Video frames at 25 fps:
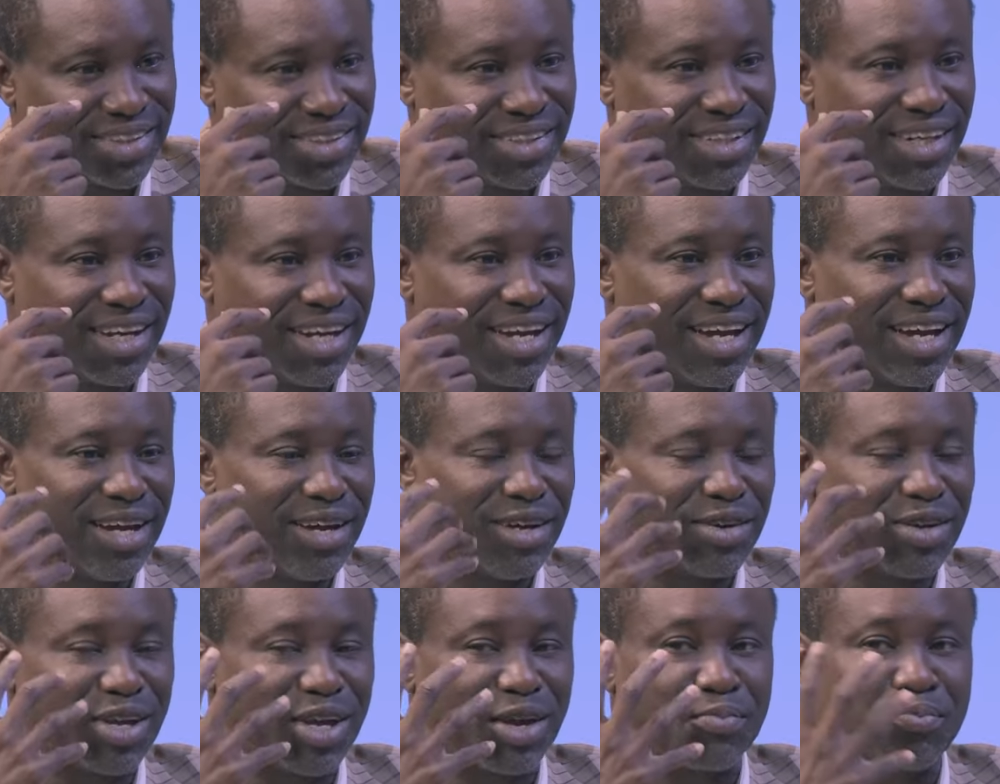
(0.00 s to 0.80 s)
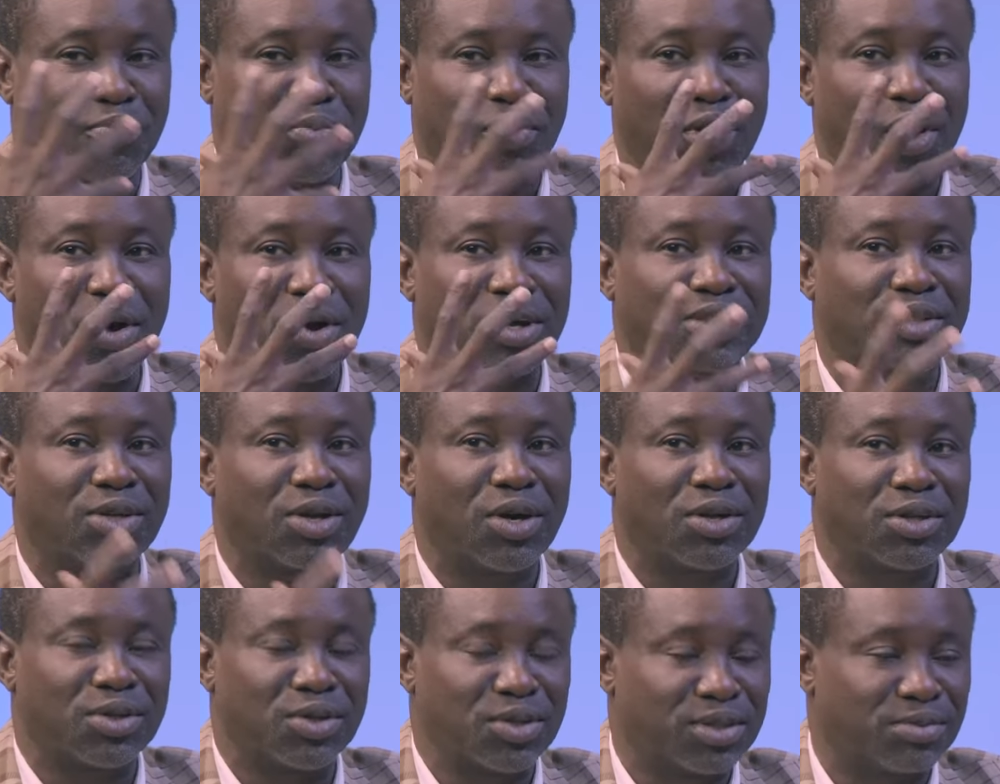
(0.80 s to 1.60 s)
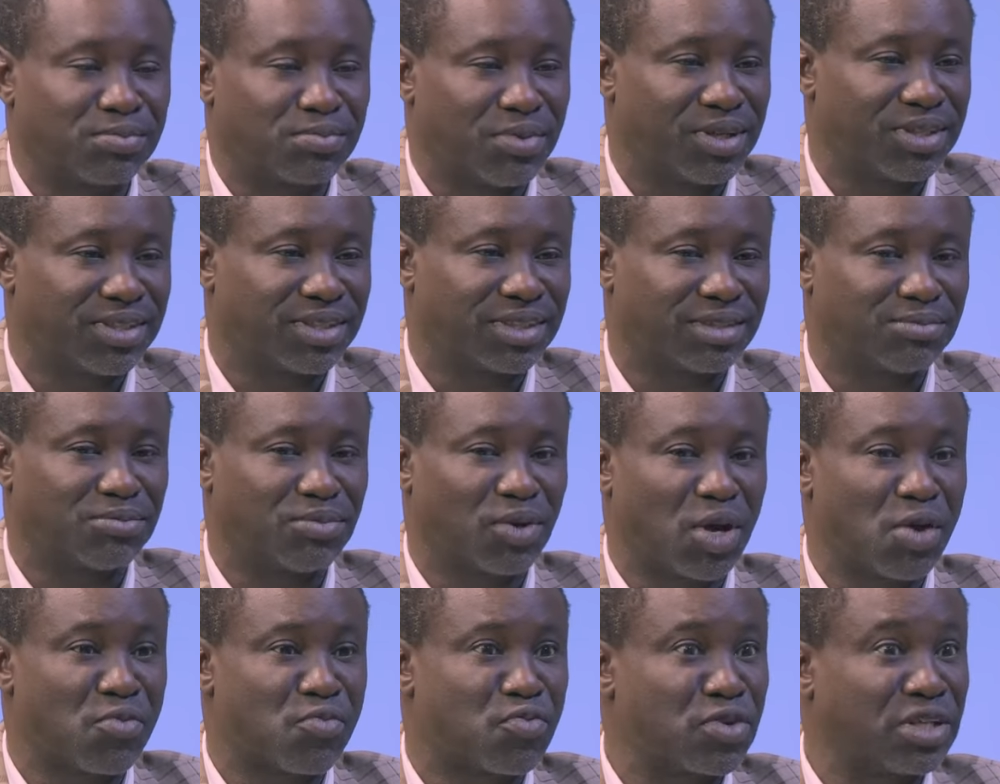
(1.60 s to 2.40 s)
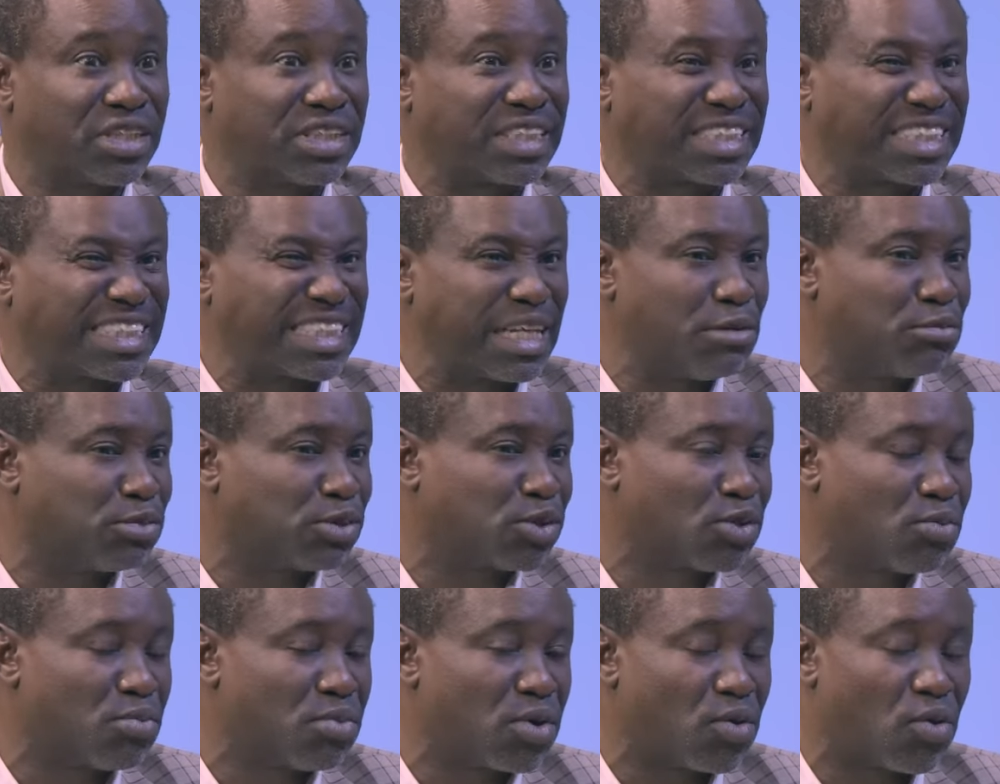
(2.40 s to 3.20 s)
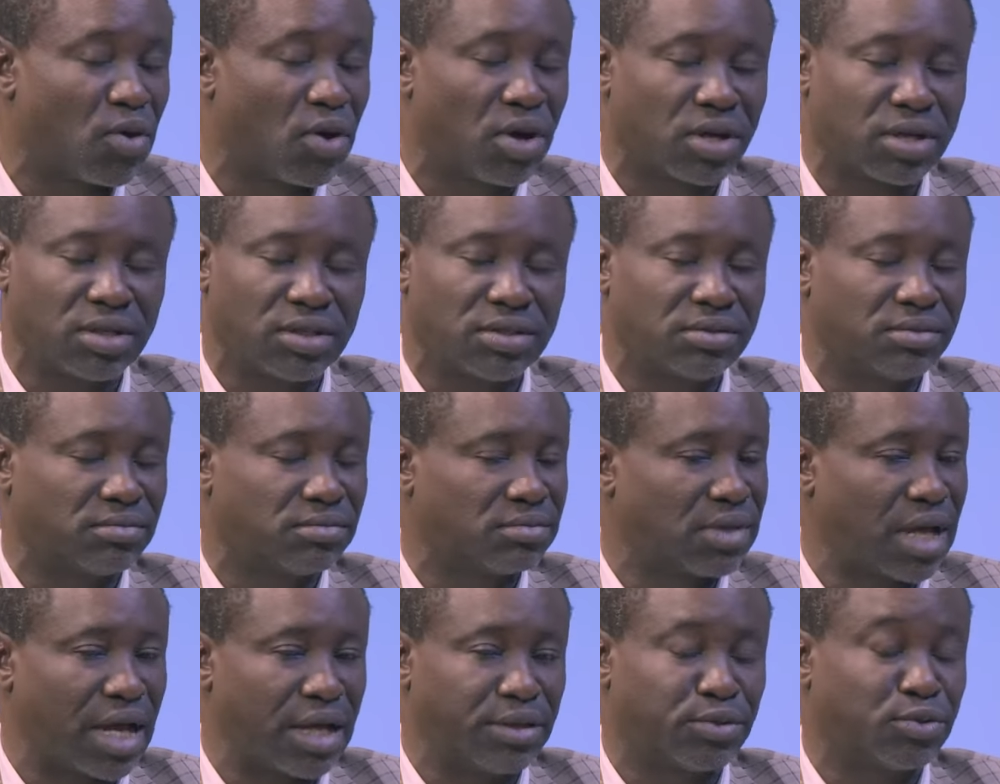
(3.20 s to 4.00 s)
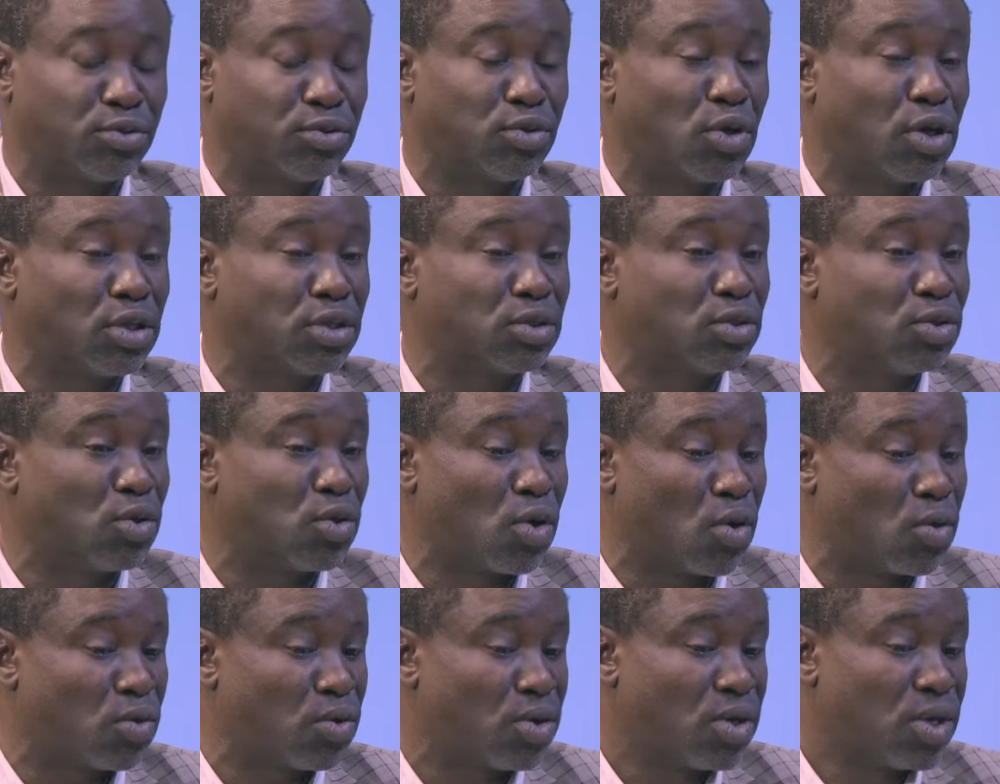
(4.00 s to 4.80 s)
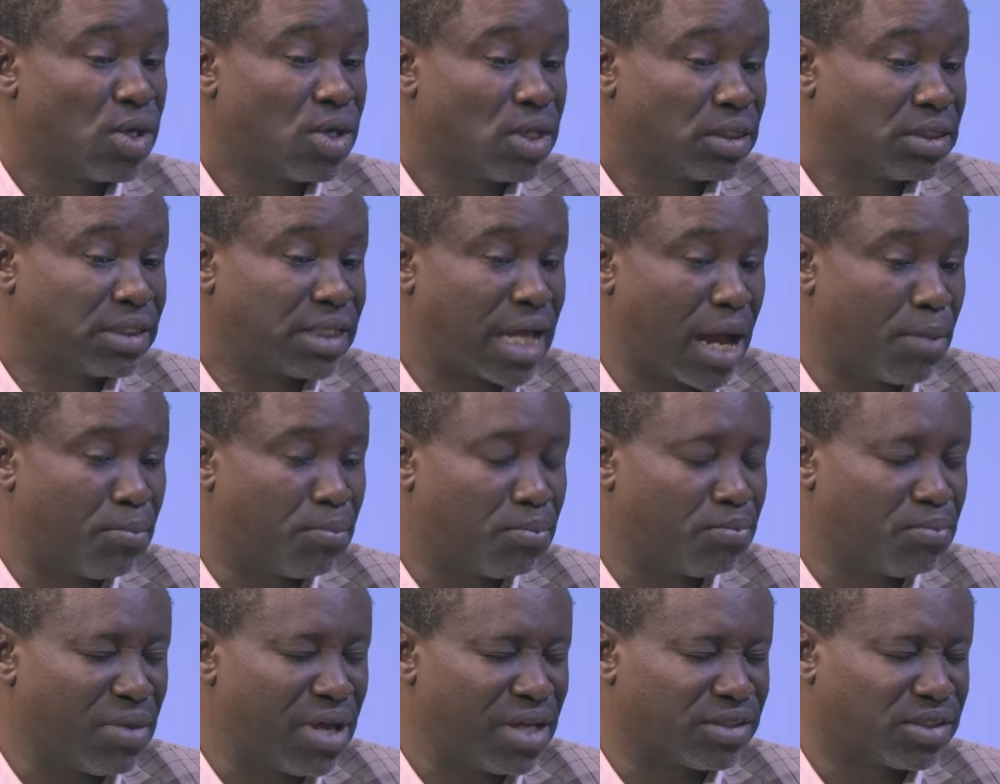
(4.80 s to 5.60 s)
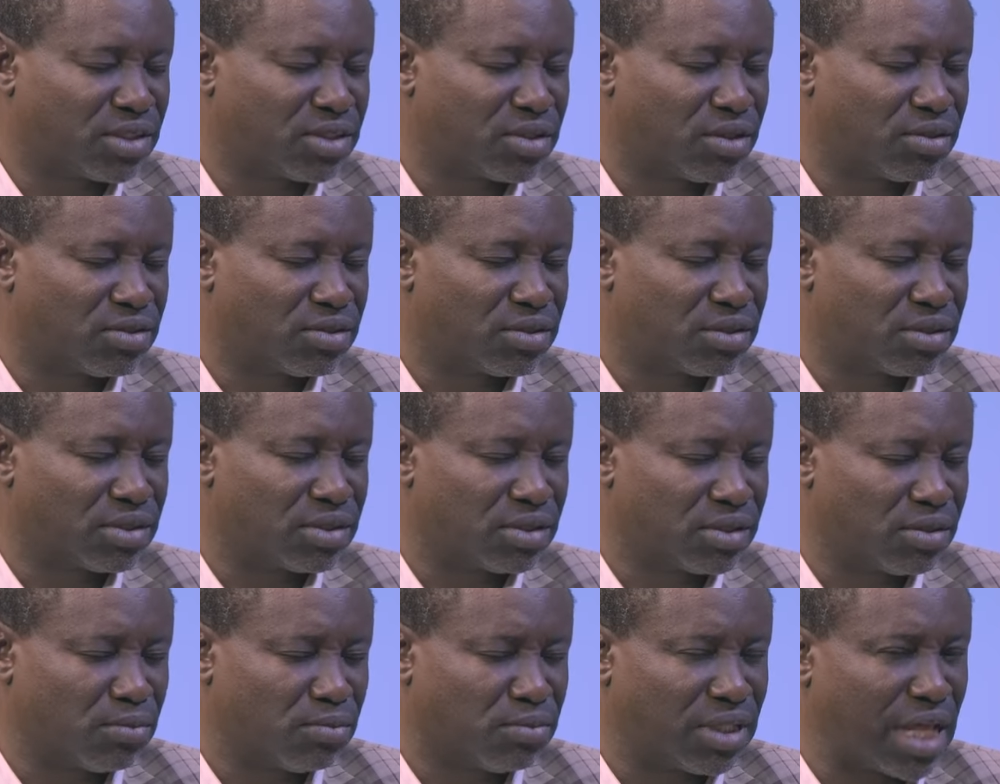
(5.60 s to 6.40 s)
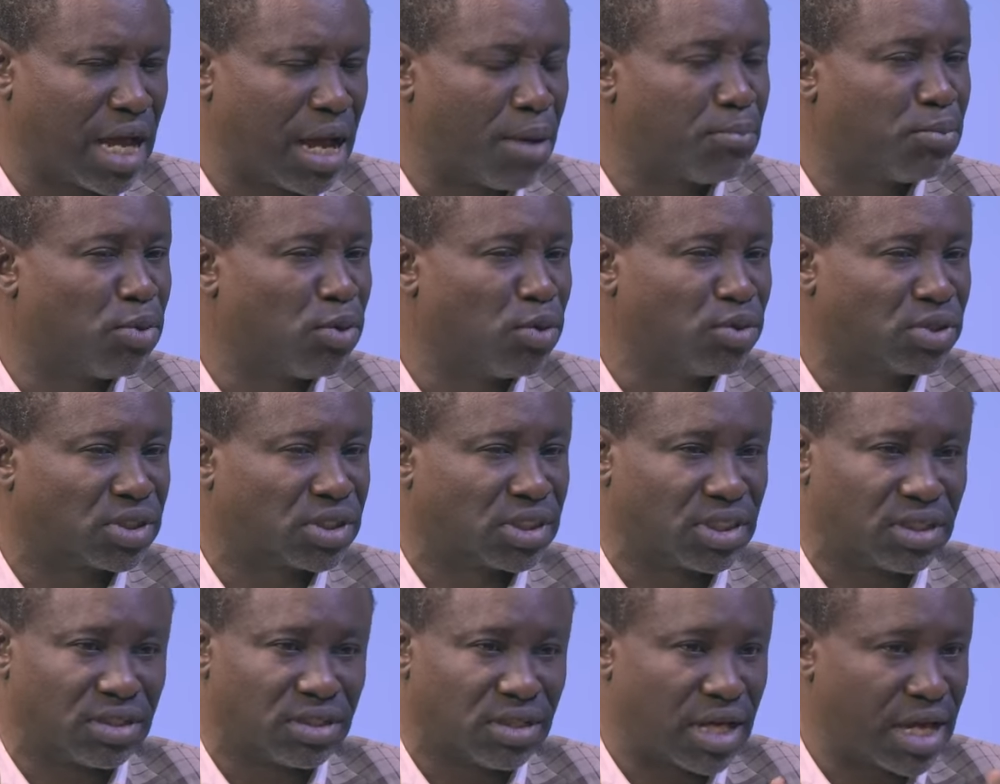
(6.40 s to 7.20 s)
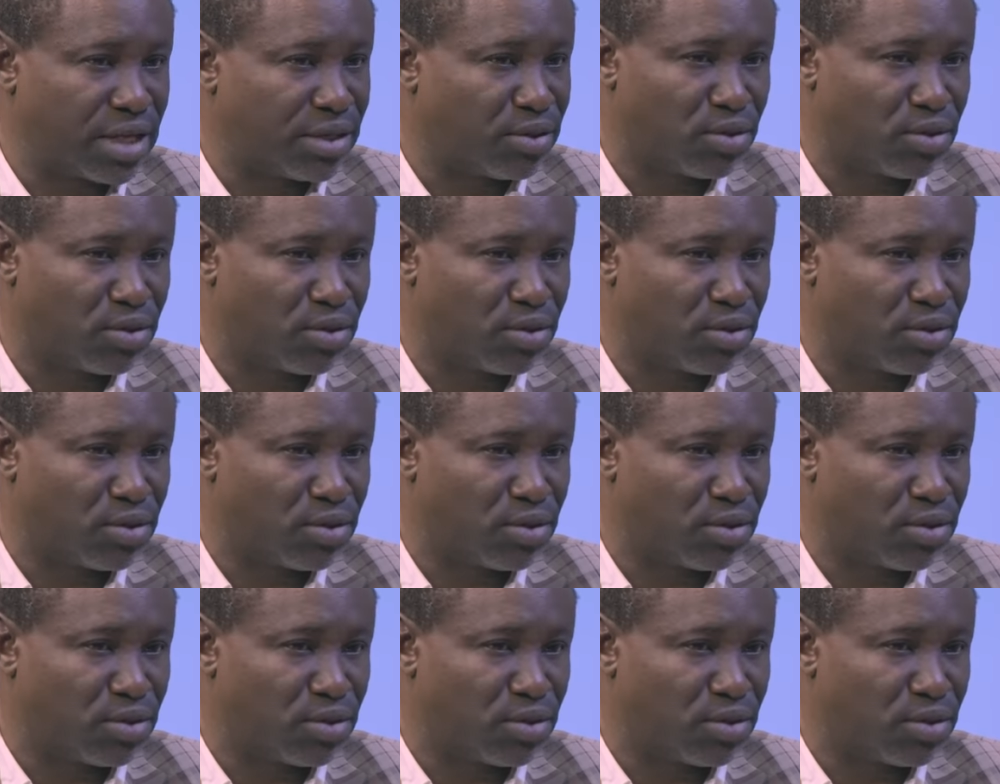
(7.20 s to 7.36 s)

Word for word: uh, it plucks all those places. But if it seems to be working, I do not know that mentioned that blue seal i yes.